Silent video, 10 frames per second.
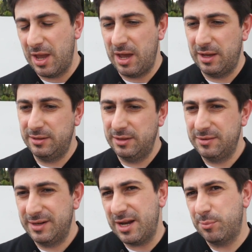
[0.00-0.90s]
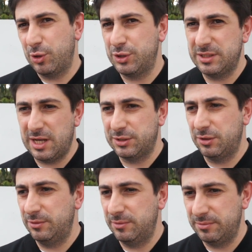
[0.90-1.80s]
And that approach is
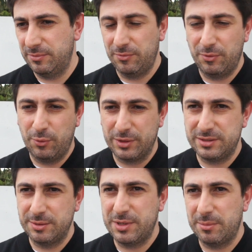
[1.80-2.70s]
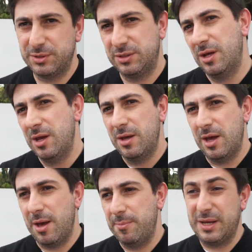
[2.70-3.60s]
also what sometimes
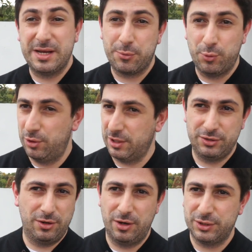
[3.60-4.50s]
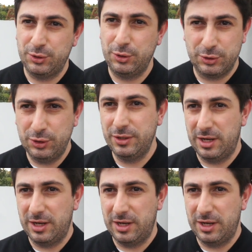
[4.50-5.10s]
big networks or studios do.